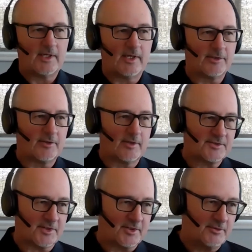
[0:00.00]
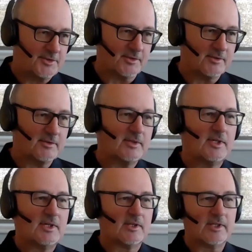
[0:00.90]
And good execution
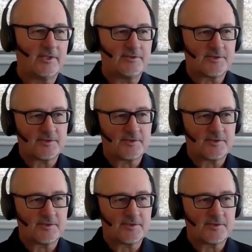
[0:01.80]
leads